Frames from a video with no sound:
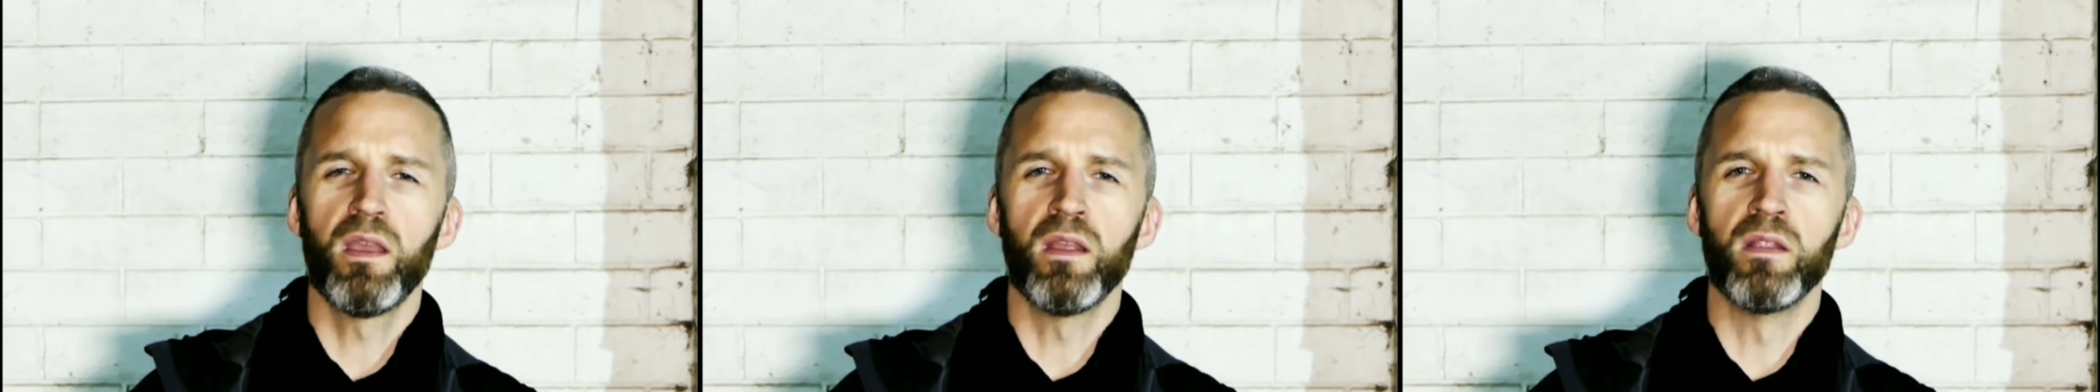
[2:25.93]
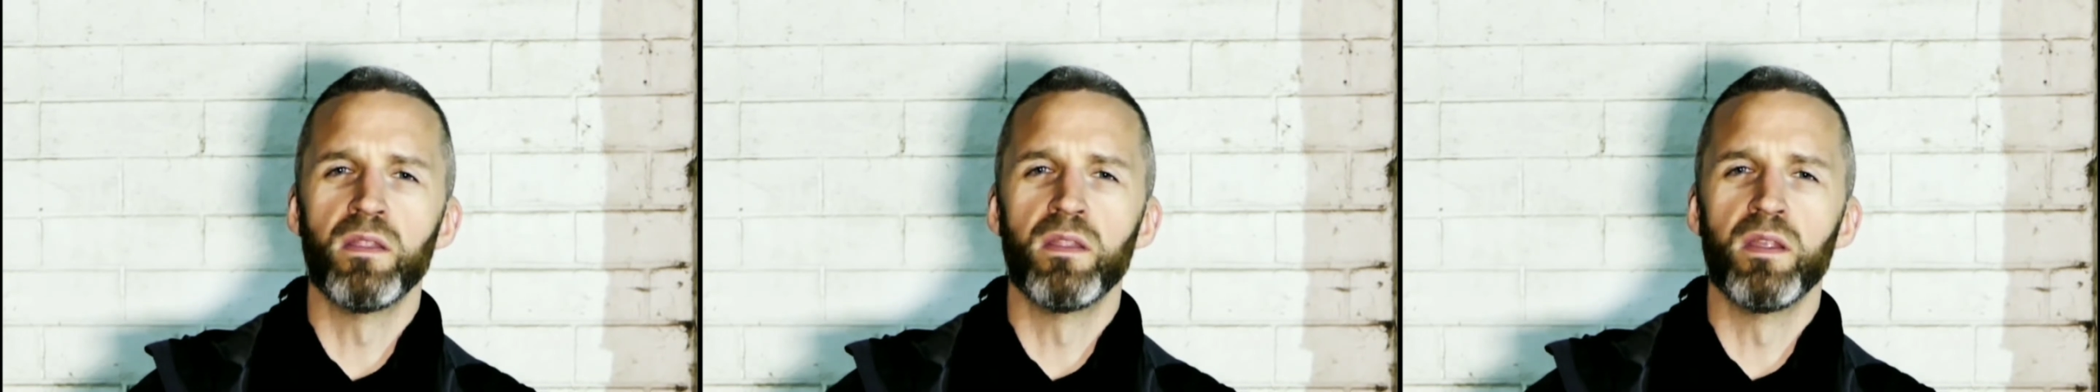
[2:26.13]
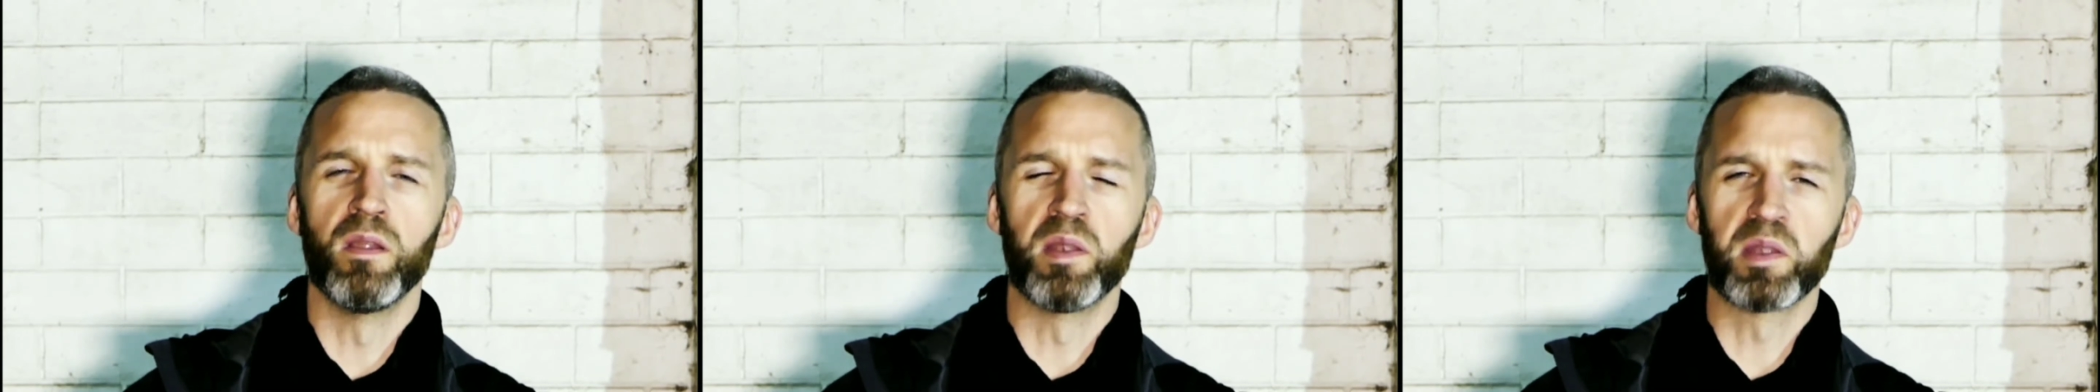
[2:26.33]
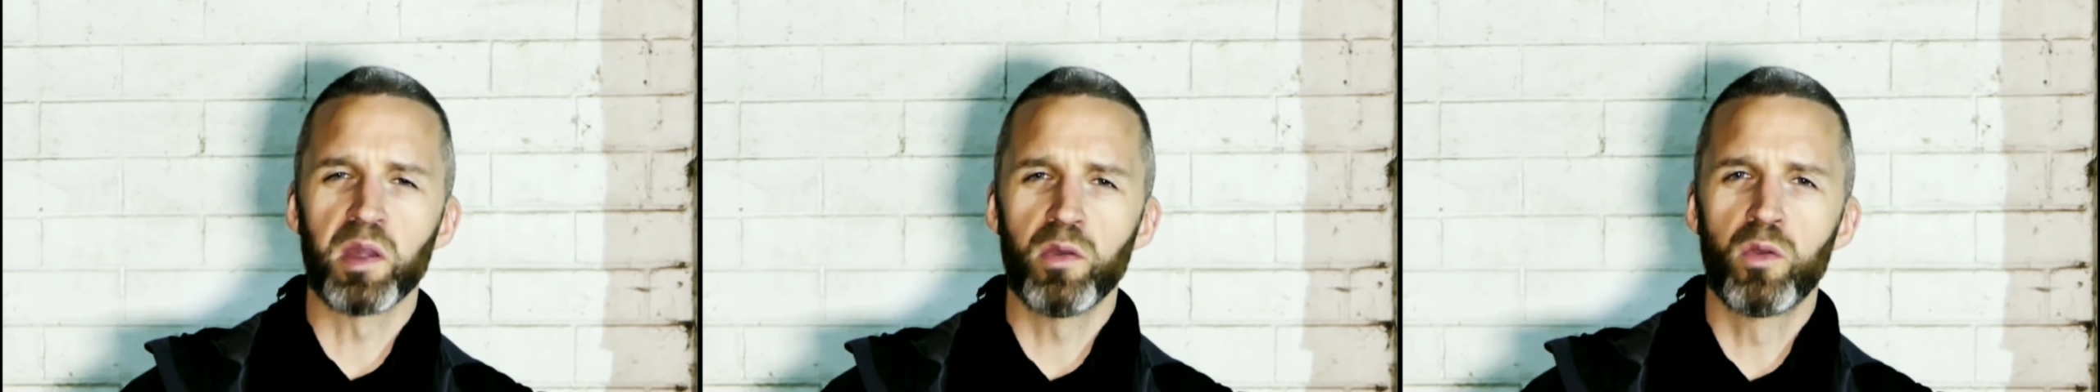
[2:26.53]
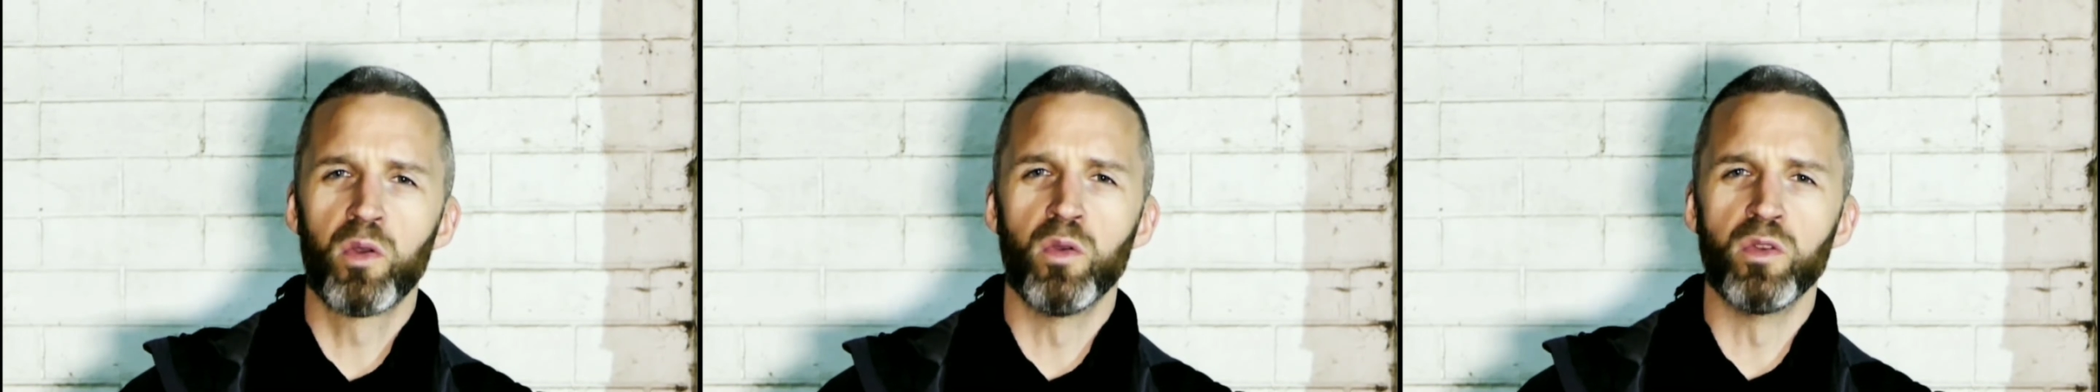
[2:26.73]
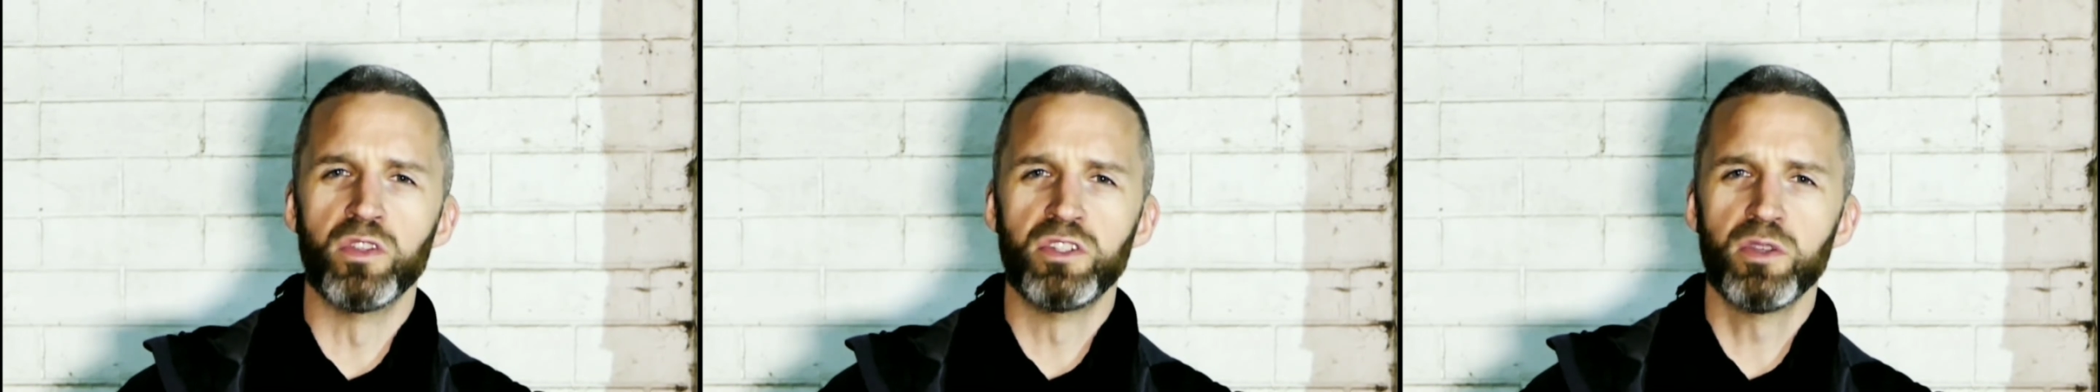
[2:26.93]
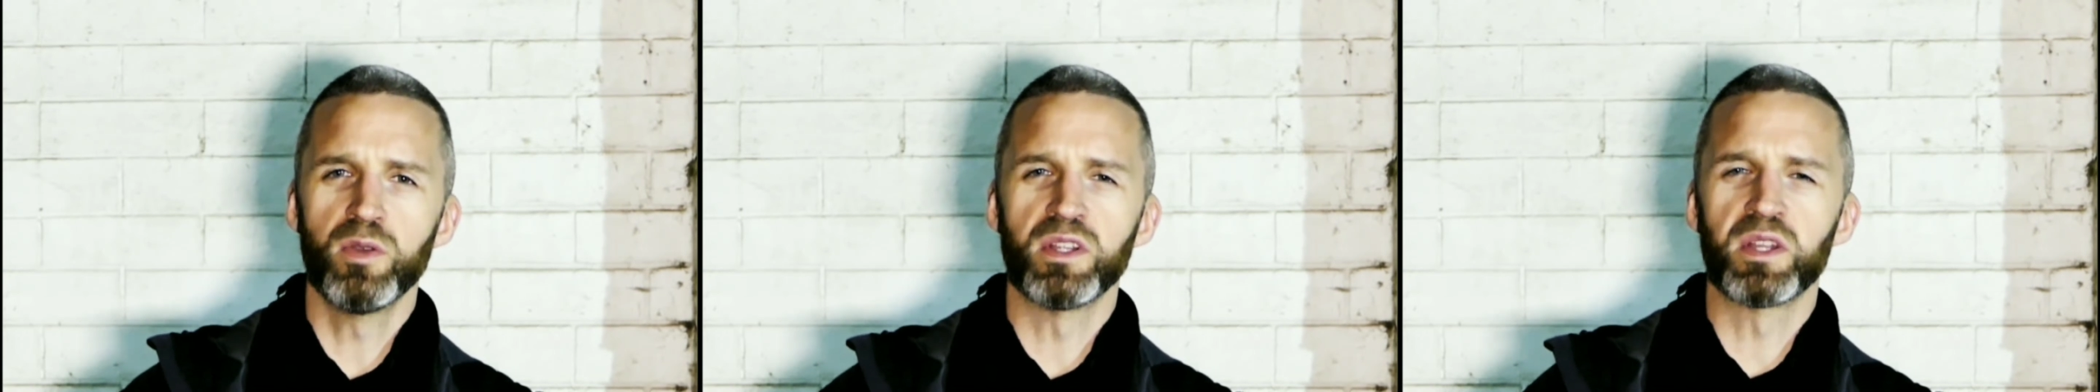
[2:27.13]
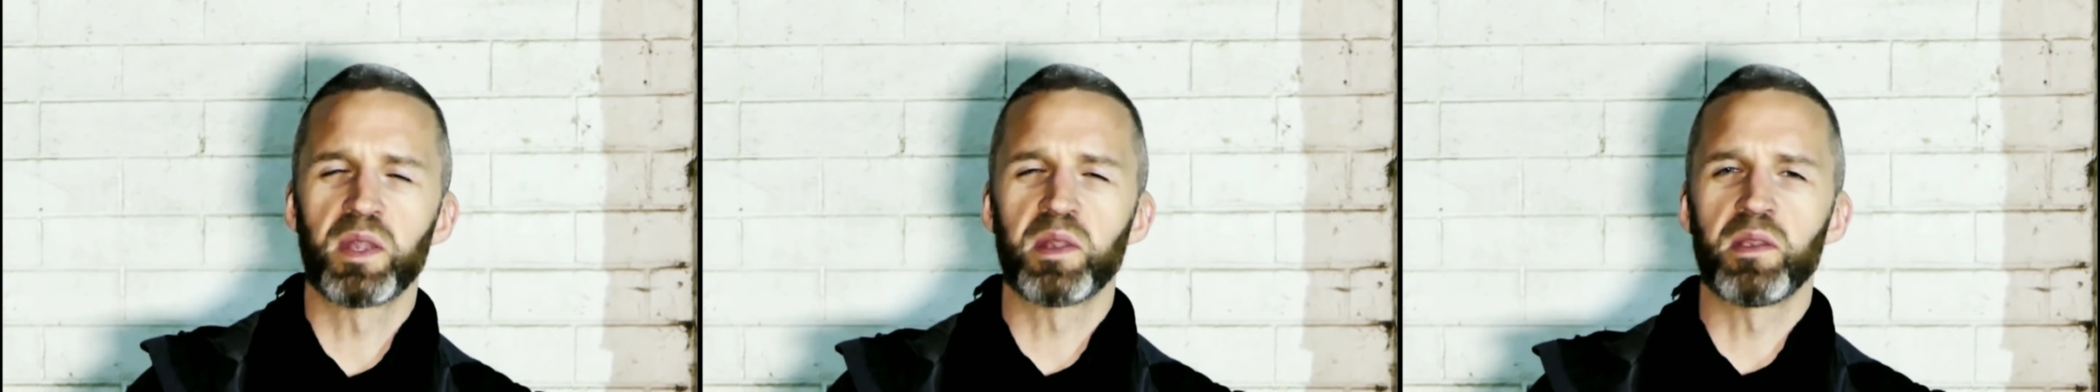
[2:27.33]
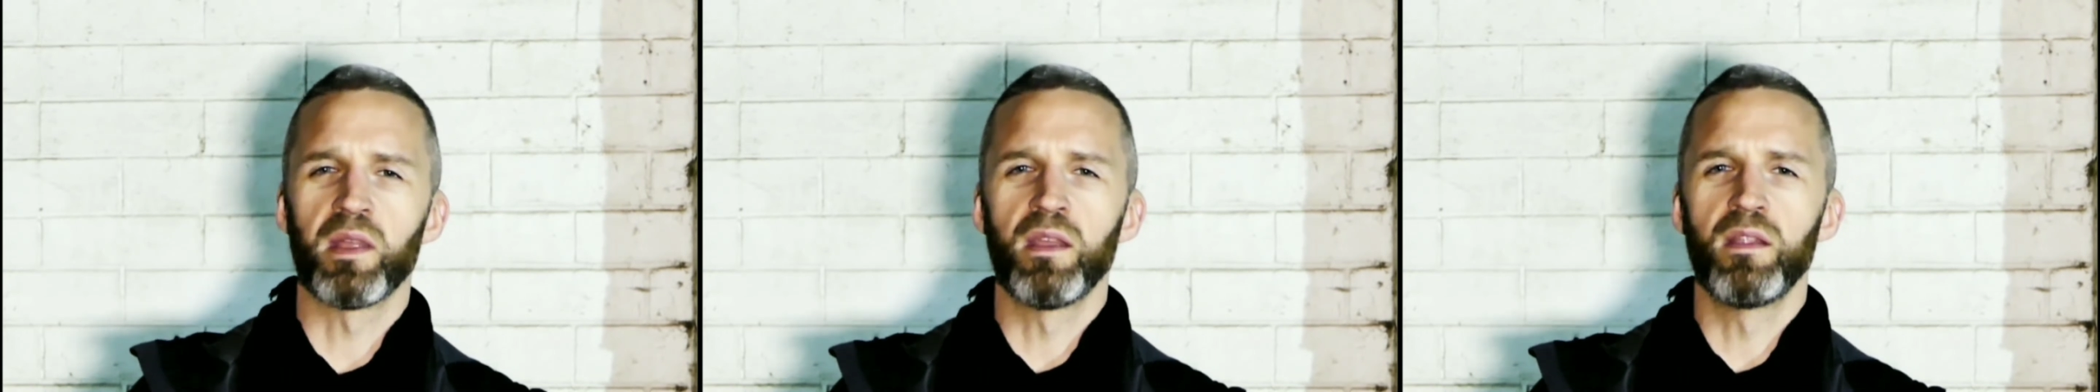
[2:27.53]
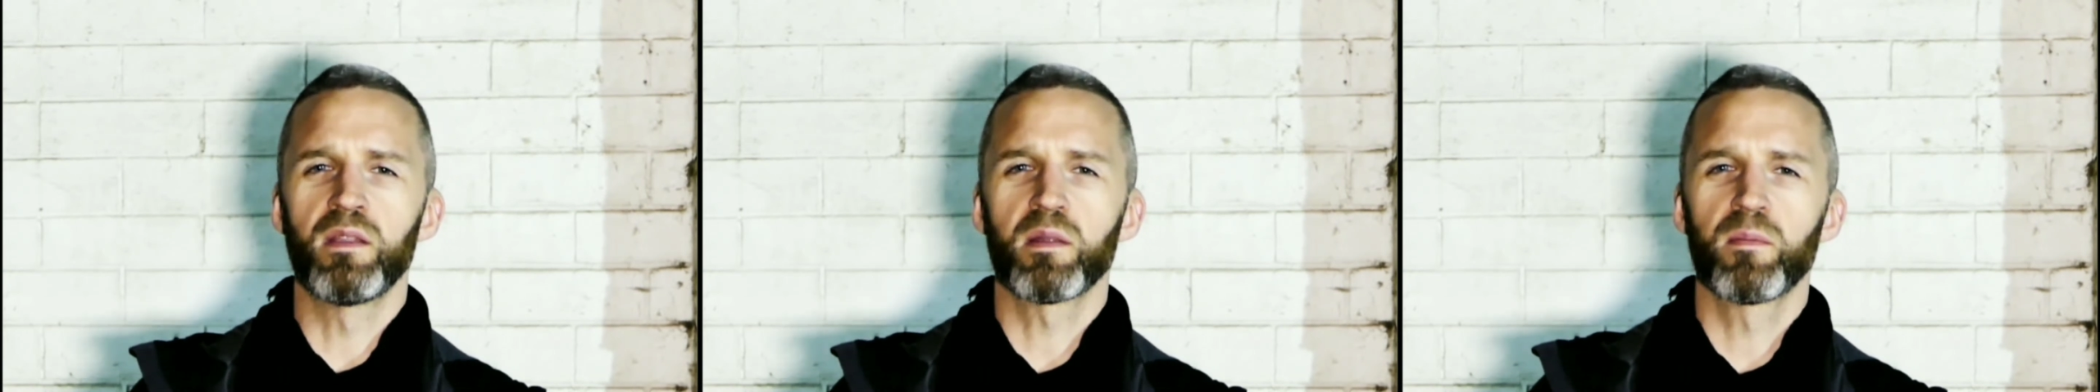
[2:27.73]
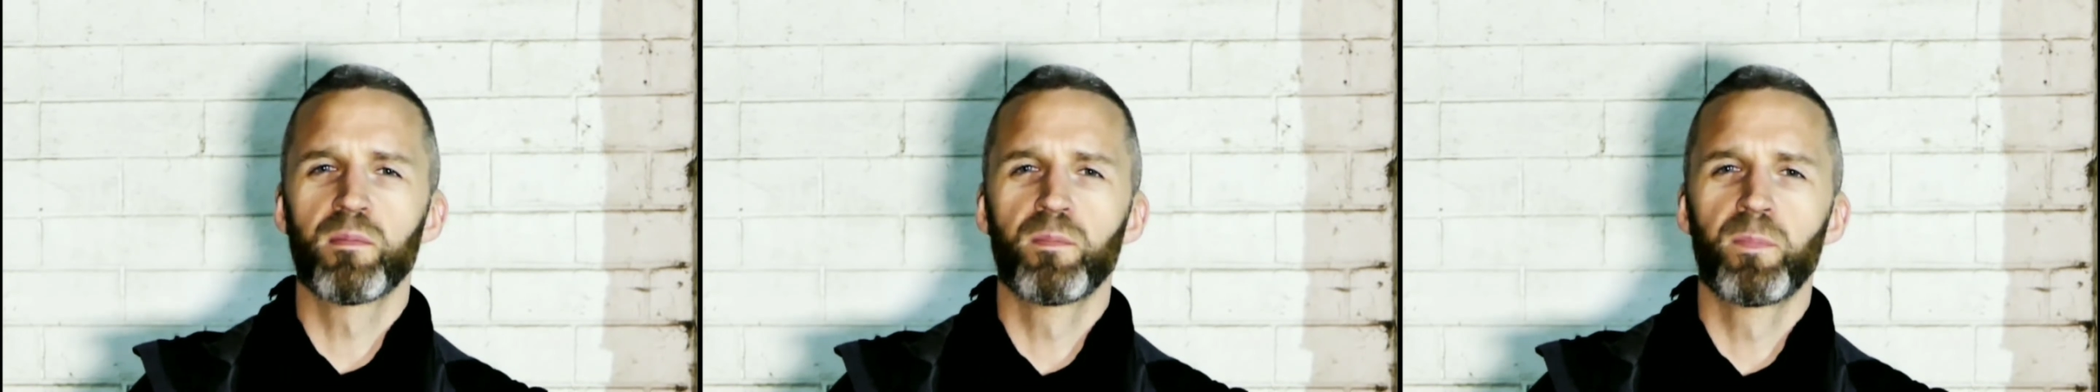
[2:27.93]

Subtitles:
in the so-called Jewish state,